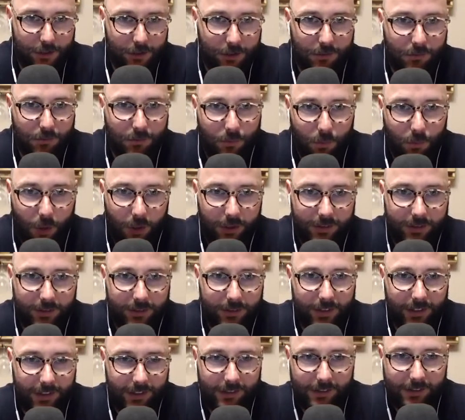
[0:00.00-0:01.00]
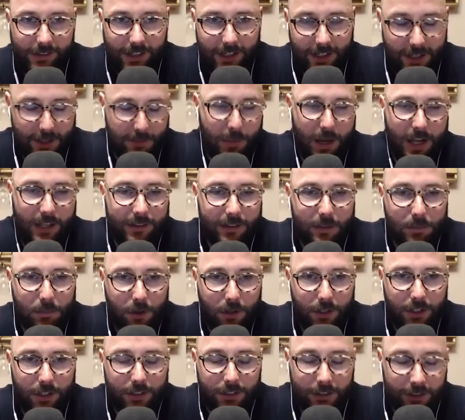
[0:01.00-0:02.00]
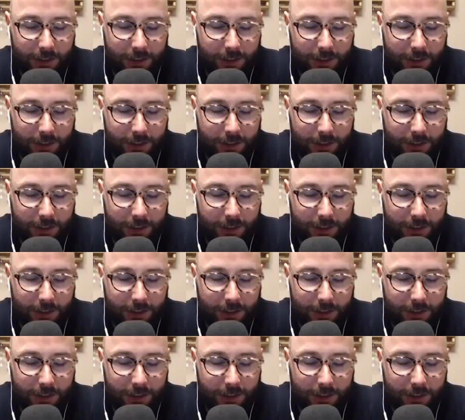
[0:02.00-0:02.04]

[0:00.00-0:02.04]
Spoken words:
like you want to expand upon it.